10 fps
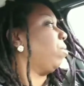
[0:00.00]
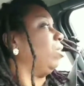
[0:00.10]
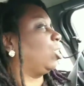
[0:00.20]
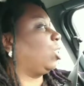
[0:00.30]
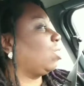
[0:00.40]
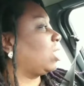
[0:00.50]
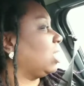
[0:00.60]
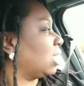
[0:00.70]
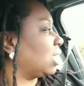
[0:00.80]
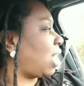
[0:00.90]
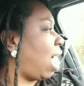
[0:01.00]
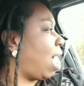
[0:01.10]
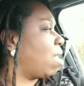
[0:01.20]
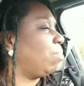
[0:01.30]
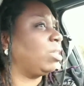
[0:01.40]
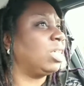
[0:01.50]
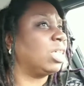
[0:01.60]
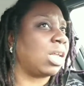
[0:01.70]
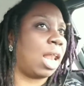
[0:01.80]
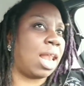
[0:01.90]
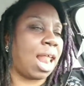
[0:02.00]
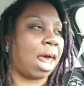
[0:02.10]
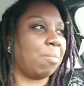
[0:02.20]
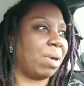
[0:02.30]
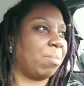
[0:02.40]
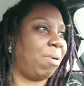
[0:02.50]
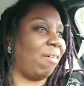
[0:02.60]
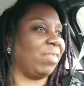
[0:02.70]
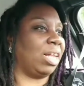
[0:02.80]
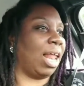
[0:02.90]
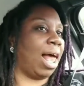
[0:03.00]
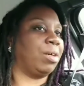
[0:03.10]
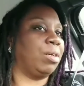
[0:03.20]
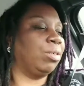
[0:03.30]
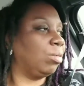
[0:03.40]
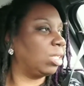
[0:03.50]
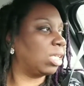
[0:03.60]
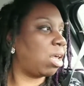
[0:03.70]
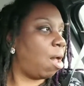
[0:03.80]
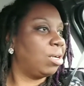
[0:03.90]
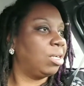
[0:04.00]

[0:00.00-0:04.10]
you still see the sky, but it's a lot of big puffy clouds.